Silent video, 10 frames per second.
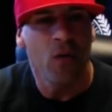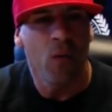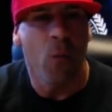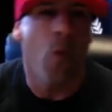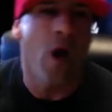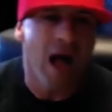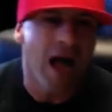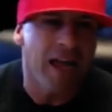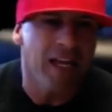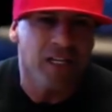
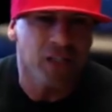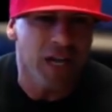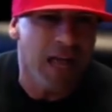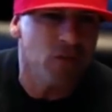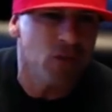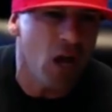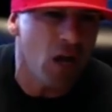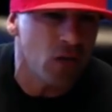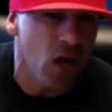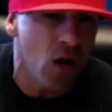Why should I have John
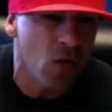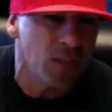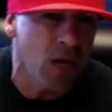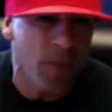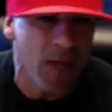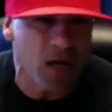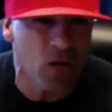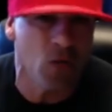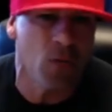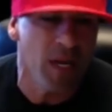Doe tell me how to
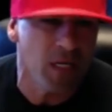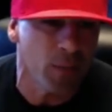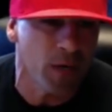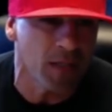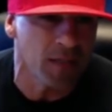do a bench press?